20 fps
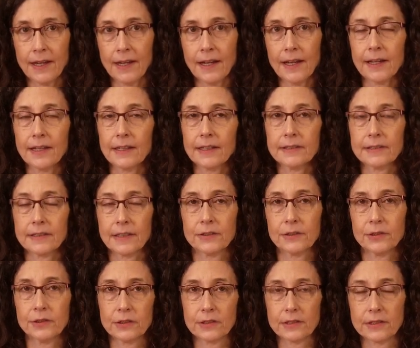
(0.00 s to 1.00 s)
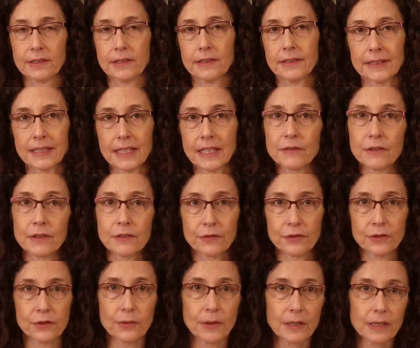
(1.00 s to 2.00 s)
I tend to just leave it
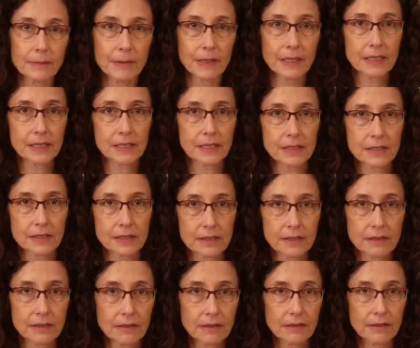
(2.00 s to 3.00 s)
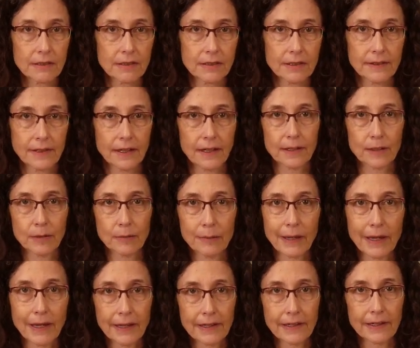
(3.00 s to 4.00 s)
for 20 minutes. And then I come
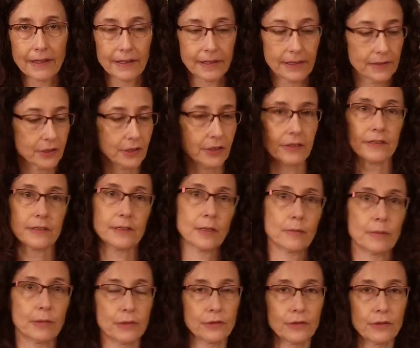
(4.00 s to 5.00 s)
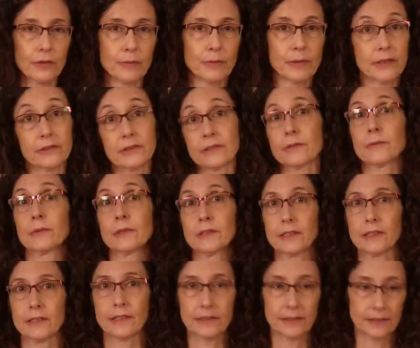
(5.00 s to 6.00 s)
back and I check the temperature because it will
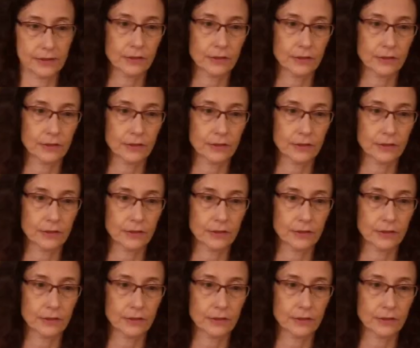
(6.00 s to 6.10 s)
need at